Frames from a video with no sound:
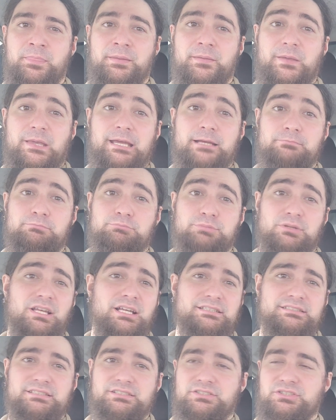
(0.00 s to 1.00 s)
And
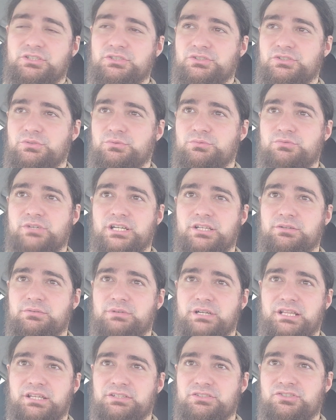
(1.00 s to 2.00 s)
plus it's also really
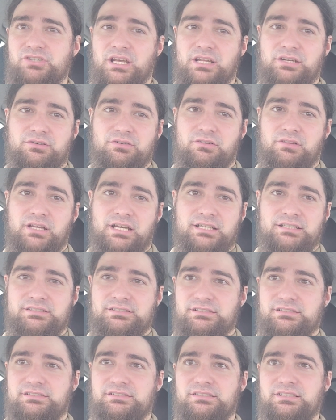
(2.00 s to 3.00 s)
really generalized.
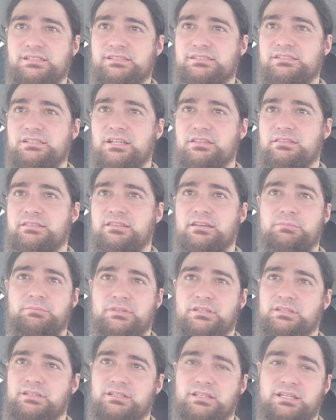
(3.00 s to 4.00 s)
It's not
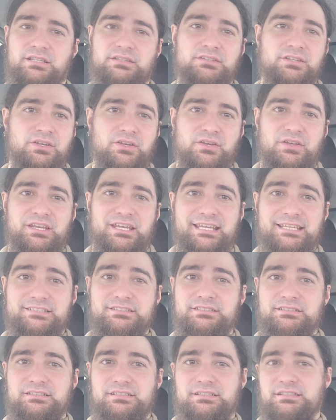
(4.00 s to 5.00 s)
something that
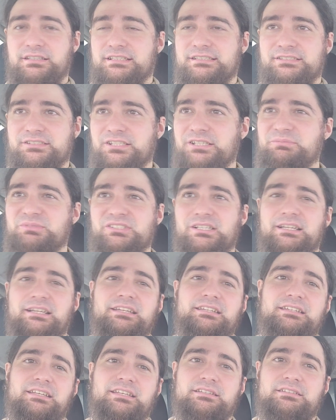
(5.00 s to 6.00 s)
it it seems
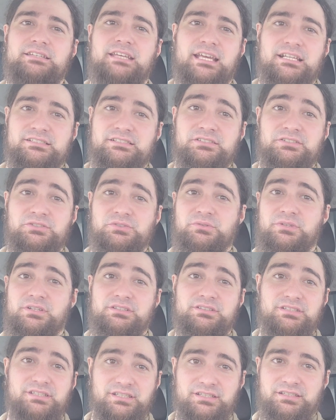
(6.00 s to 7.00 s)
like it gets into the
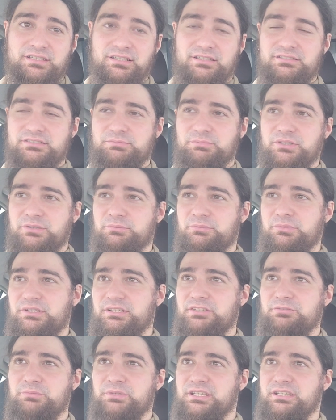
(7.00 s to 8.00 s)
details, but
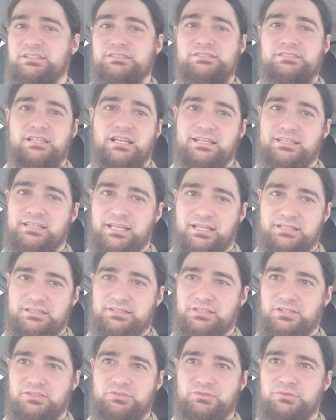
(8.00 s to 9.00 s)
believe me, it's not getting
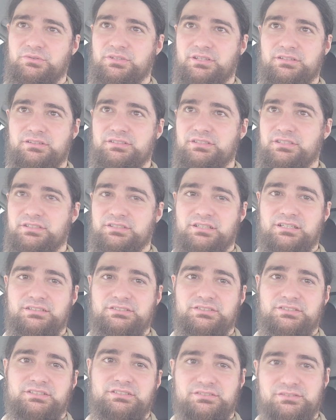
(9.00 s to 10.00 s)
into the
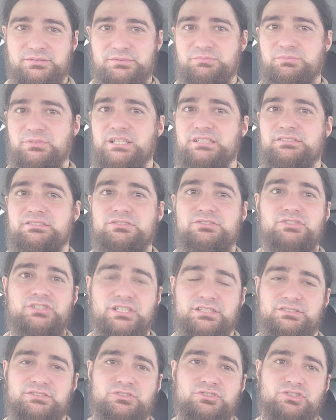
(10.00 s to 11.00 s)
details. It's
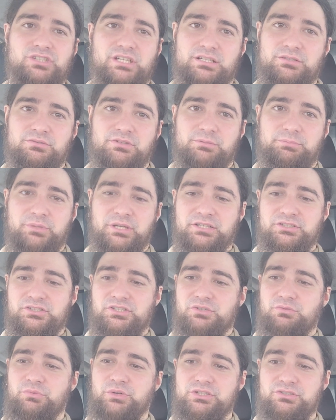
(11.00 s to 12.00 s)
just a general
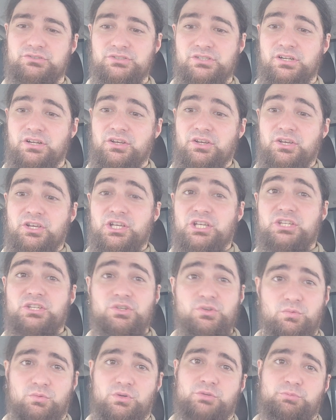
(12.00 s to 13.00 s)
picture which
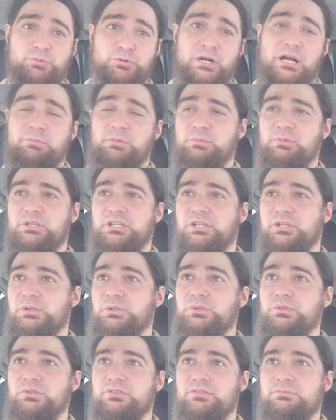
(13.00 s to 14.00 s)
you would probably
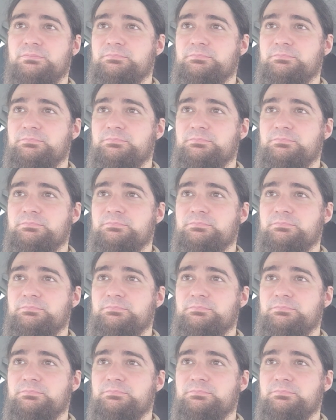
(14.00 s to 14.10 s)
could